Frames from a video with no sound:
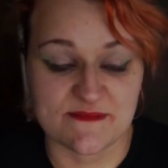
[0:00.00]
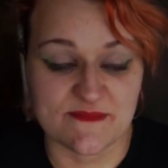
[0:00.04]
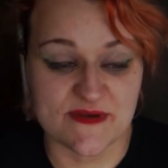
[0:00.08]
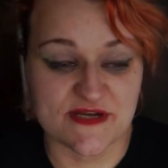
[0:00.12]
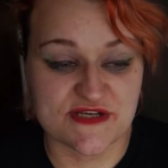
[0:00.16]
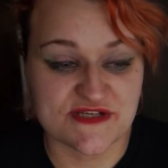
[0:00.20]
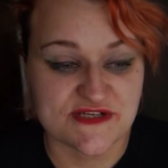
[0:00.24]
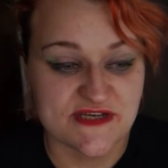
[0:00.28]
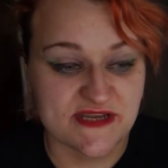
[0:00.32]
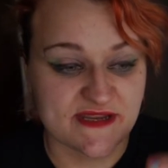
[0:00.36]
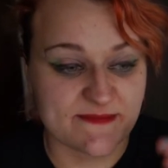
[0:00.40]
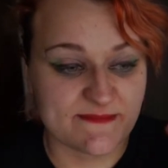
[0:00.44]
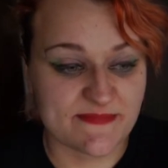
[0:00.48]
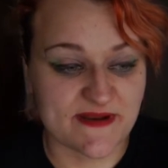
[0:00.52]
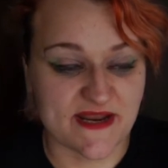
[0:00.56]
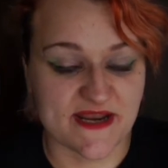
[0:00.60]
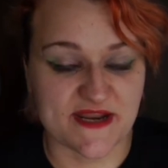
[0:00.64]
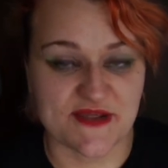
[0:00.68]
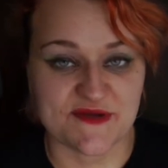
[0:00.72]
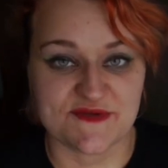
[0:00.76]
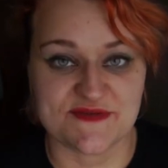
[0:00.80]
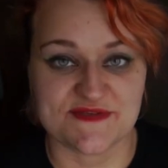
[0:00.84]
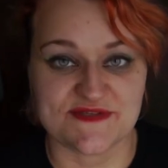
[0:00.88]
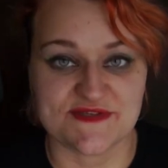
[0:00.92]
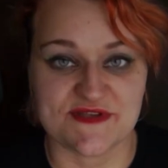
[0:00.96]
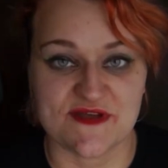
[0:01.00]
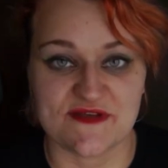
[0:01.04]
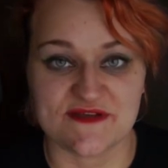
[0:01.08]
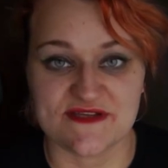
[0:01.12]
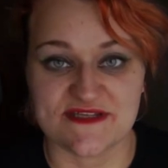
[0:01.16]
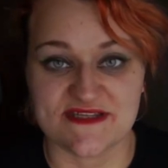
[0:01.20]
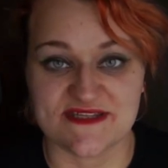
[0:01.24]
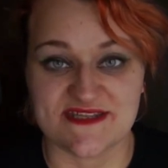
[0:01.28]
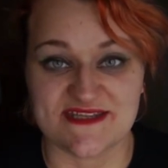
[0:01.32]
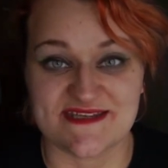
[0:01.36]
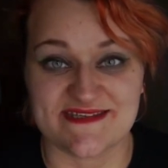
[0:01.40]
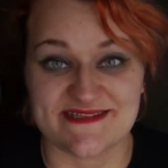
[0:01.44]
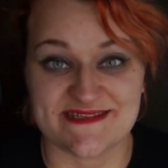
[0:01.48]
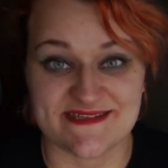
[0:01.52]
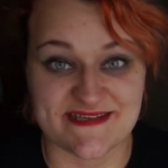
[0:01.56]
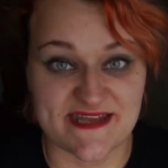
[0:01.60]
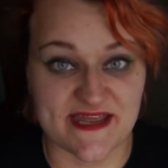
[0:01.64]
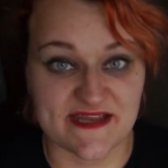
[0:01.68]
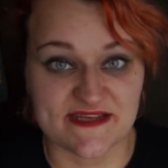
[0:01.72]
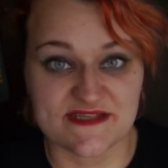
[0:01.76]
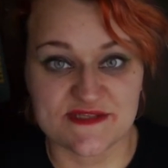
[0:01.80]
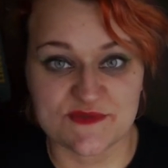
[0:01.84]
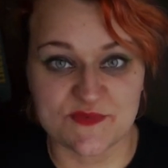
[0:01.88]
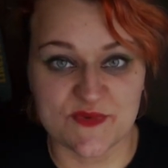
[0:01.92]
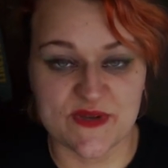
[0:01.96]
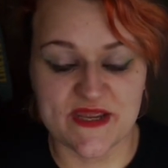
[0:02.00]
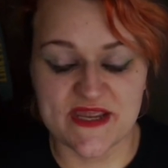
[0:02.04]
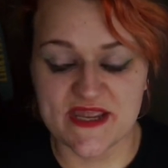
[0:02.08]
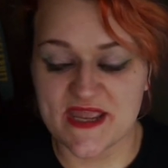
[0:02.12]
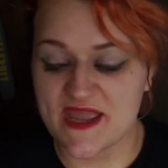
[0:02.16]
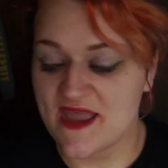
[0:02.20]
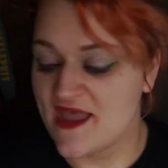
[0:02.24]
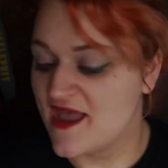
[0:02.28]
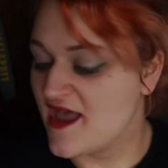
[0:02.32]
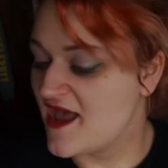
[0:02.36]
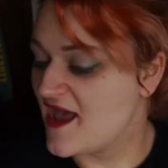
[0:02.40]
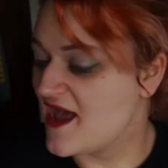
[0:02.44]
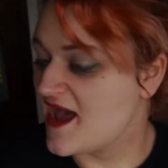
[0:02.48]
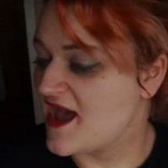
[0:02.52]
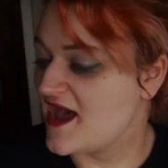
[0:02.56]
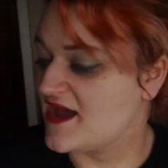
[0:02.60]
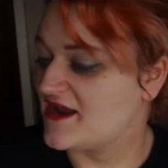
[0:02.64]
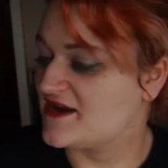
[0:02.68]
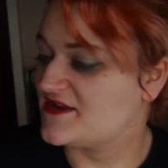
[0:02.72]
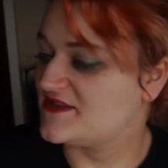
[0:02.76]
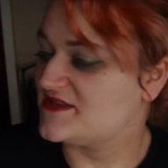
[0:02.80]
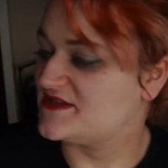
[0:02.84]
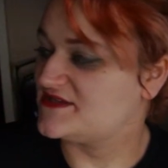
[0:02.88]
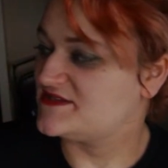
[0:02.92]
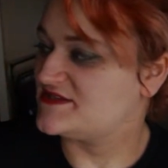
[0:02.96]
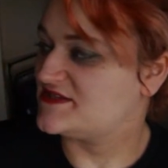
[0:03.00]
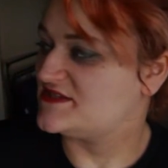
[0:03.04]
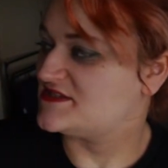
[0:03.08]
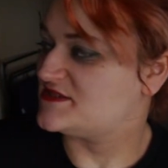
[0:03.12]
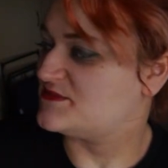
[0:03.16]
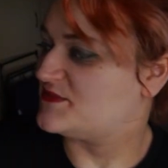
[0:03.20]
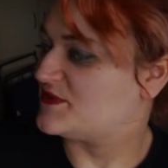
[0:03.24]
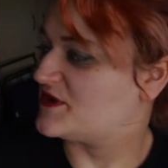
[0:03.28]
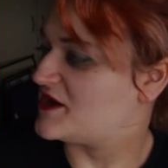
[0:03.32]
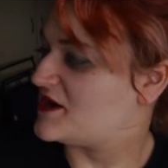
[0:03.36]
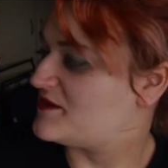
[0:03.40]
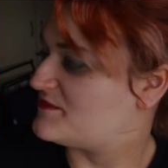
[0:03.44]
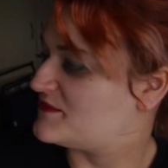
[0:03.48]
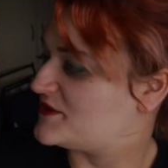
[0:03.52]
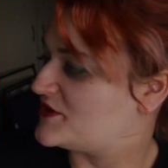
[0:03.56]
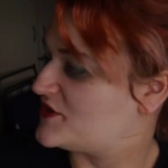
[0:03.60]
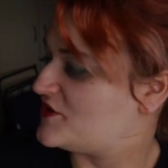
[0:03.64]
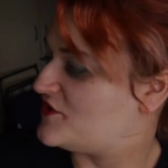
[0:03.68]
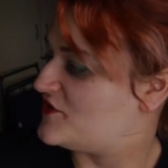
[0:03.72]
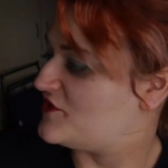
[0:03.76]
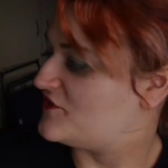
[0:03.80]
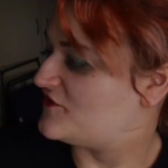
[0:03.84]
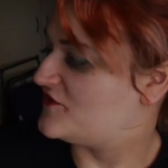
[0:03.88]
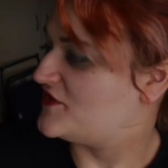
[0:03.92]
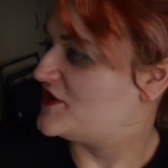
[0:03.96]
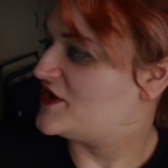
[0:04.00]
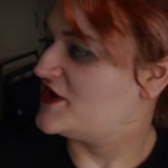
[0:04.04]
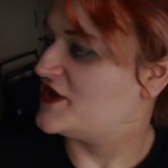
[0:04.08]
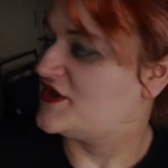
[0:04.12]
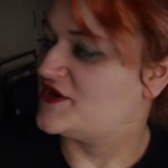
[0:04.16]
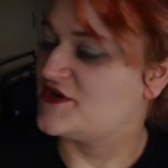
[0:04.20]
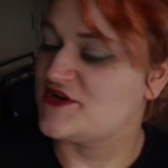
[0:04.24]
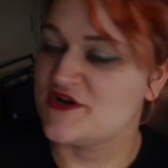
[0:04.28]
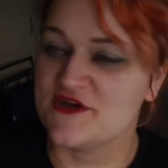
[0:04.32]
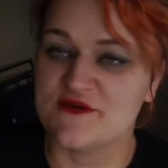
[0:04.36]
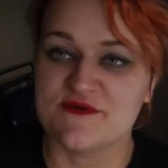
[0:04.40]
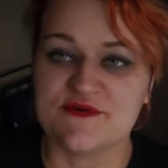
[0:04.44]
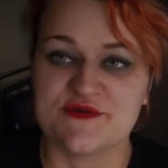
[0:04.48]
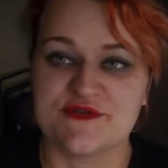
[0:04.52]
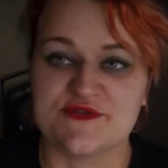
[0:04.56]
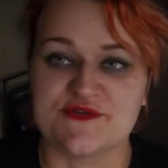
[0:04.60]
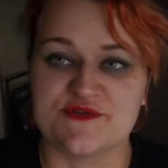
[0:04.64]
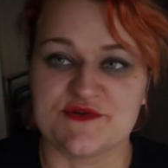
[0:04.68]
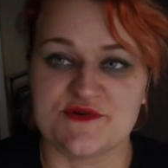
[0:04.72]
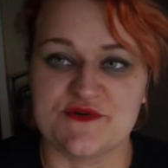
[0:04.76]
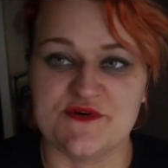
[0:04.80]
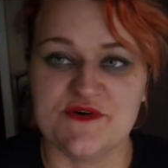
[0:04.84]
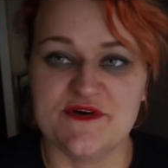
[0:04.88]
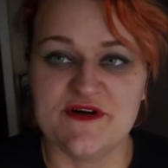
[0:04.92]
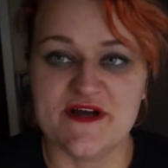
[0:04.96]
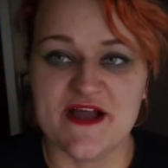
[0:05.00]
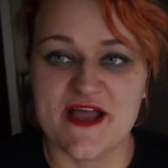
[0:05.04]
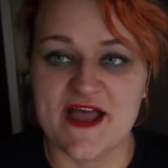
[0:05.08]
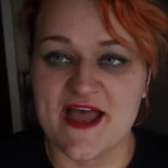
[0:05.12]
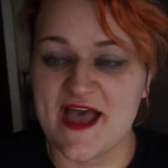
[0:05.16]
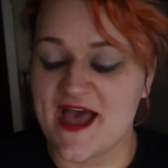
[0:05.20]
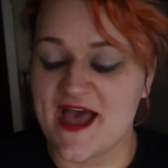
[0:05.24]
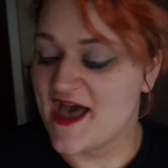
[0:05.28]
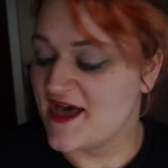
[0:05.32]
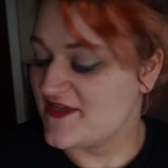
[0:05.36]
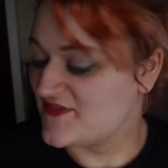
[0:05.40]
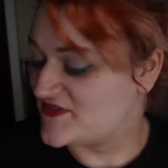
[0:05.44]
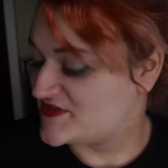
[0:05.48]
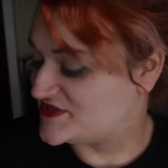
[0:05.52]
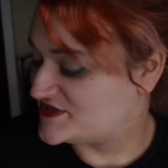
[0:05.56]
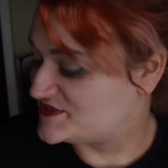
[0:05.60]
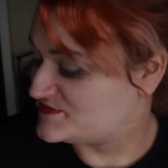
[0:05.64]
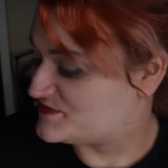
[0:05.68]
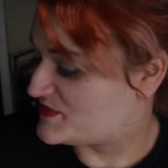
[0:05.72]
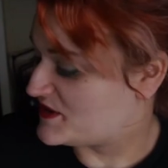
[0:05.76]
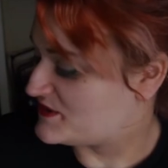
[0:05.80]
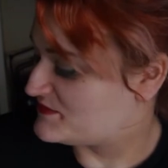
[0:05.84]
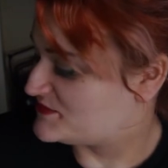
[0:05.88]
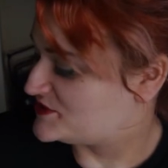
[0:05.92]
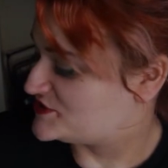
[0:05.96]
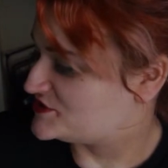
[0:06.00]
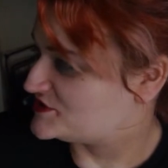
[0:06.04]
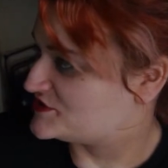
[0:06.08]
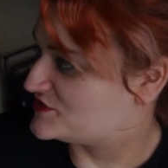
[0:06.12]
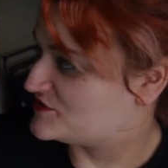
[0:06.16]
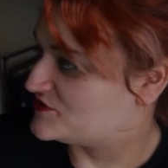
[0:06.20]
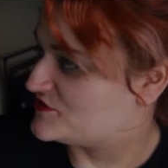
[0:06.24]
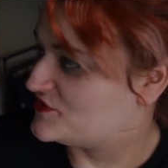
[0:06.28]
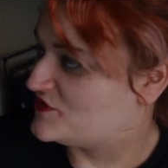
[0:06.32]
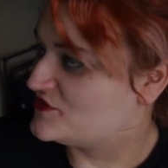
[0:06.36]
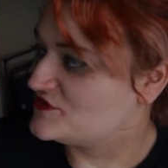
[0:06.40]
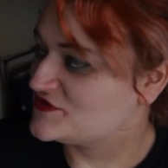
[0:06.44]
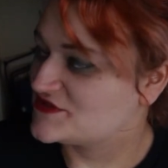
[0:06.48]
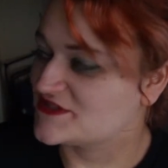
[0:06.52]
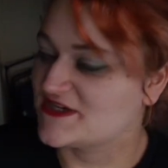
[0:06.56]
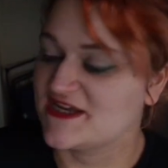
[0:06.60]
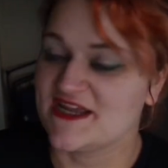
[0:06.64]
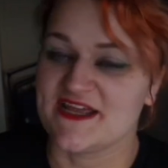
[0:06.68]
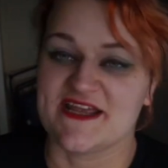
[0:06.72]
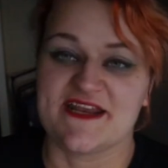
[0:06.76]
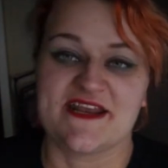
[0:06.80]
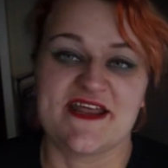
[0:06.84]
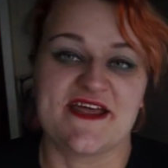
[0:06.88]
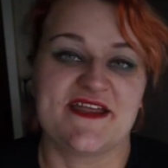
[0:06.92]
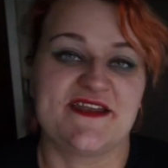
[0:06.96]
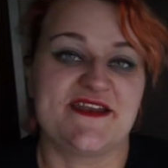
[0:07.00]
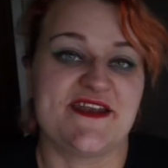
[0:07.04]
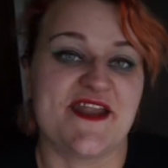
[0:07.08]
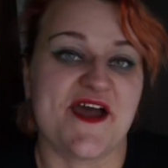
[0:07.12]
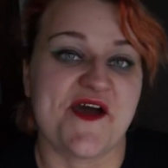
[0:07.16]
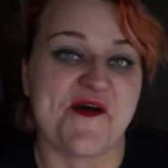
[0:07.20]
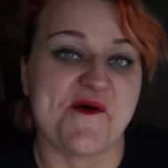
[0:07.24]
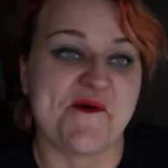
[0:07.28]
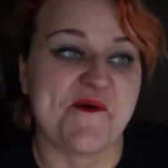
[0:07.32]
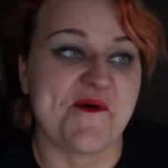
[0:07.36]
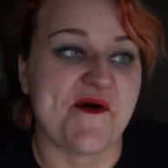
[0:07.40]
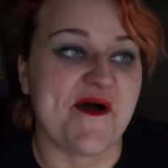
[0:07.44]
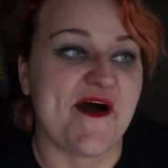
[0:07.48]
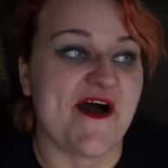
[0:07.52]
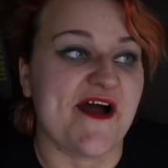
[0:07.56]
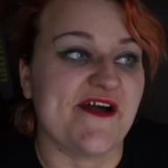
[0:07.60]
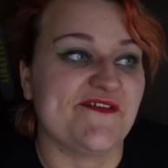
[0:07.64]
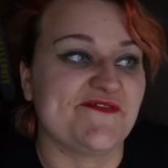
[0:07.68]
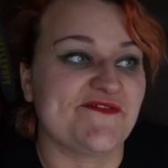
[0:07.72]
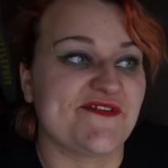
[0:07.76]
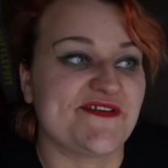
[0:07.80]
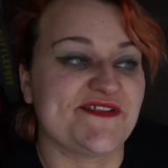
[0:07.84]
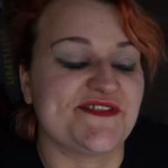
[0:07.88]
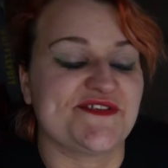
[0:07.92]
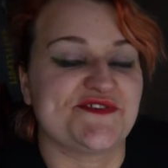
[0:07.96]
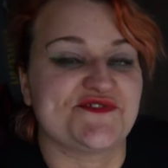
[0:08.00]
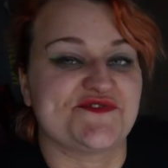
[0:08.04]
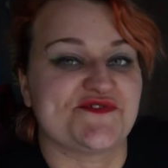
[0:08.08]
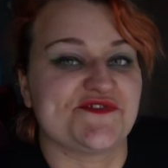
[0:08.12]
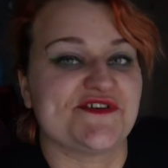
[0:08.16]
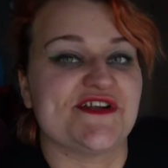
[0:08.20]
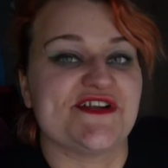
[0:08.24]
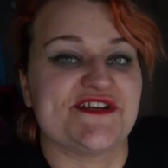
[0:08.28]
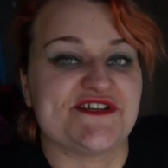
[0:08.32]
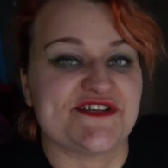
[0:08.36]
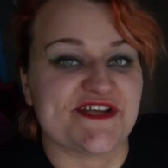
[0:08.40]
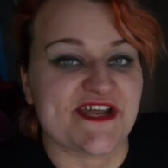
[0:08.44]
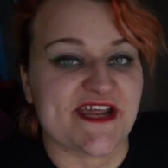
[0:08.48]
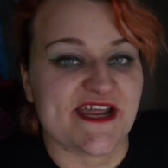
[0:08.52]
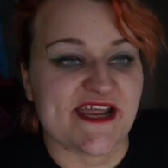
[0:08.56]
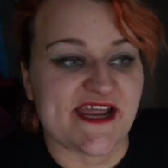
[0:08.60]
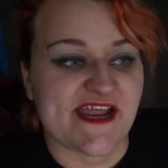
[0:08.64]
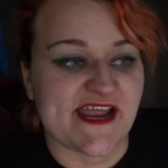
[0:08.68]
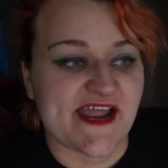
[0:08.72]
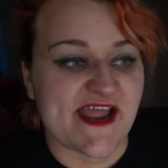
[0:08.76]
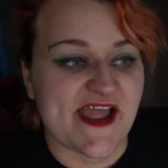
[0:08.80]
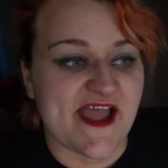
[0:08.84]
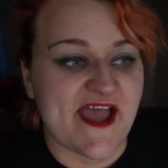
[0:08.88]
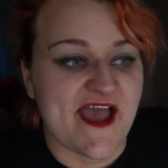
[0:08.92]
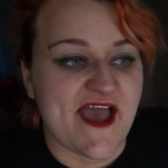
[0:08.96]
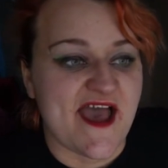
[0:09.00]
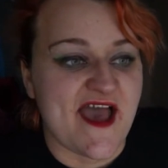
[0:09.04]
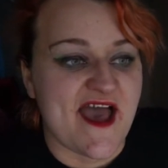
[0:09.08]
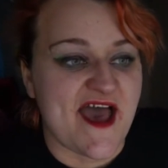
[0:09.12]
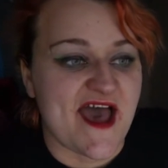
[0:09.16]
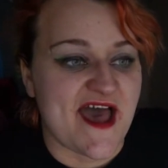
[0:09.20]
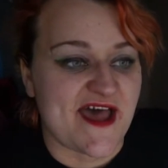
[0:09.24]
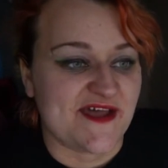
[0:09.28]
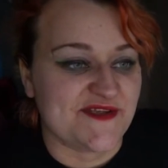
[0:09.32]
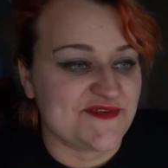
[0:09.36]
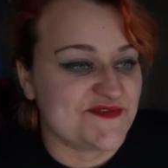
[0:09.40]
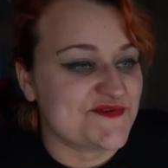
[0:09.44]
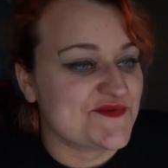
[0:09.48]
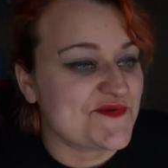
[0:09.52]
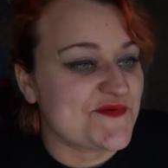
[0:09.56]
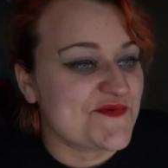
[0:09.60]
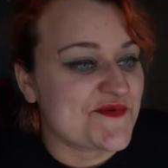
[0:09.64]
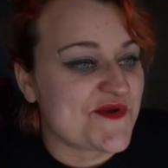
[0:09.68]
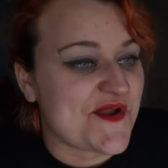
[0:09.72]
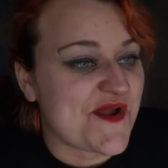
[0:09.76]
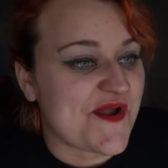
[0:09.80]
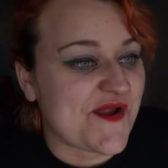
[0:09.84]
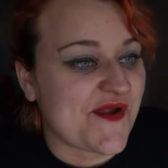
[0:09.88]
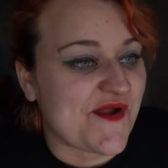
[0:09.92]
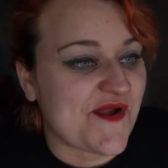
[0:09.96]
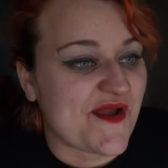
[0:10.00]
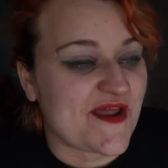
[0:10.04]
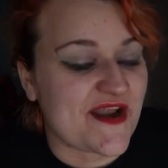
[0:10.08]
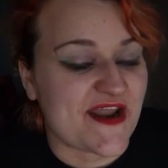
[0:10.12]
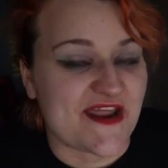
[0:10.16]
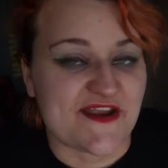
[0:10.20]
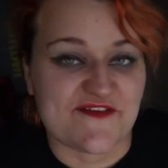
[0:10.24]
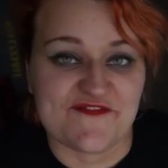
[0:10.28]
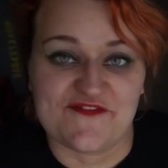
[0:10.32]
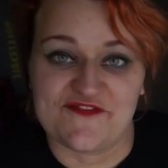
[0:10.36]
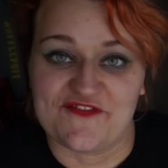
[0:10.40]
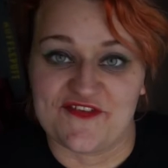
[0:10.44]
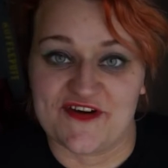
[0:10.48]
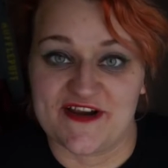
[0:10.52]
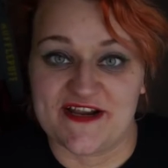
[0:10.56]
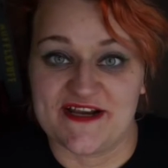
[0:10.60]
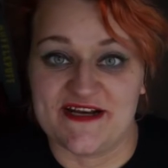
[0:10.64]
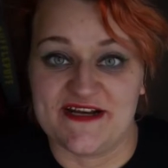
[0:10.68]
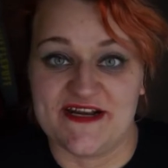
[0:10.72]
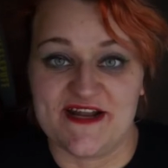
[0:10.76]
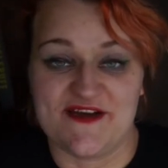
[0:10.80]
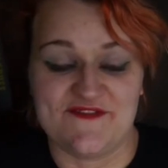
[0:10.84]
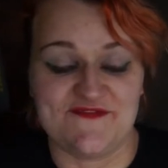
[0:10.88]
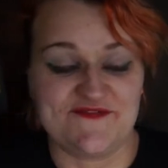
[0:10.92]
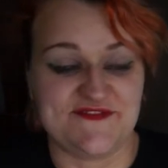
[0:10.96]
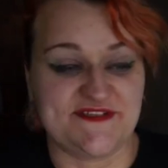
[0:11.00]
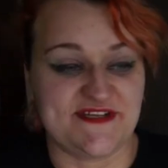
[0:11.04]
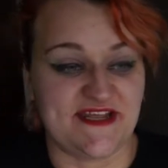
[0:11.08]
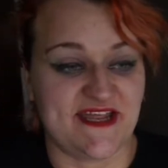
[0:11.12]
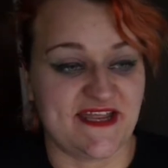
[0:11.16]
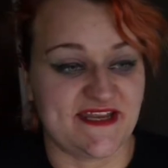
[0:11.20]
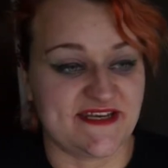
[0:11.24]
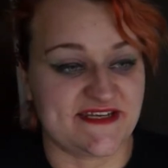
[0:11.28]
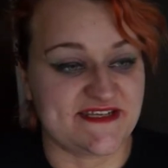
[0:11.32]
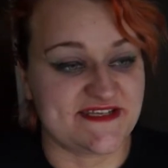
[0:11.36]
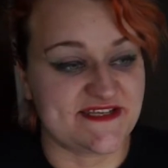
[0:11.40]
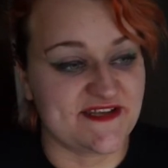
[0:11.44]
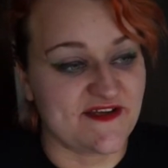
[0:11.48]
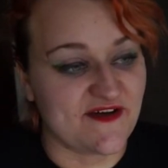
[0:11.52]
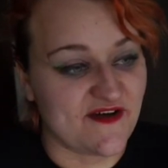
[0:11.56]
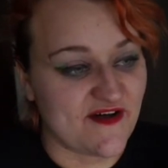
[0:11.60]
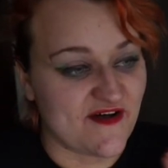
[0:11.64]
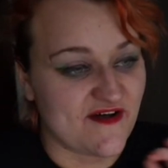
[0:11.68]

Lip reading: I'm actually planning on starting this next week, and this is The Becoming of Noah Shaw, and this is by Michelle Hodkin. Now, I've read the trilogy, as you all know, and I freaking loved it.